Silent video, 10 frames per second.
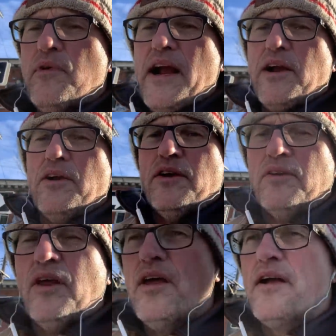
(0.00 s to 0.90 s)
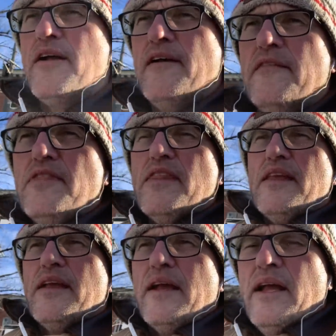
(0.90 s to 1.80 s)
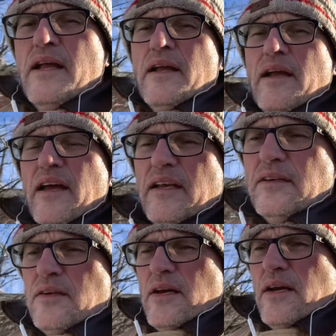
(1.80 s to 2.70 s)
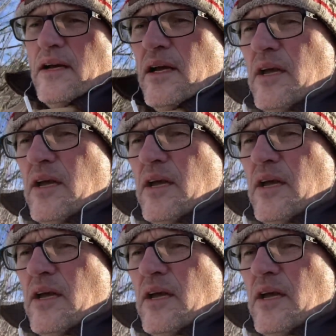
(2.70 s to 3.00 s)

records at uh,